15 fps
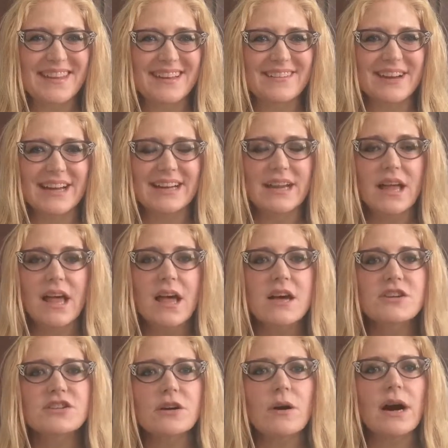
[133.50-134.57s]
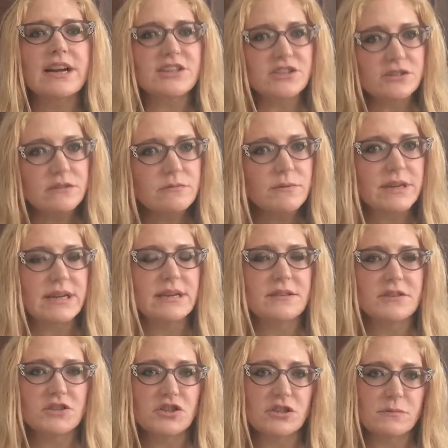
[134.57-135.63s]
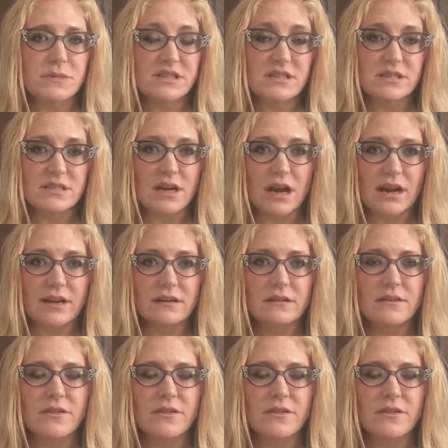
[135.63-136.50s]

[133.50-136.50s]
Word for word: right? So I do read in the German style.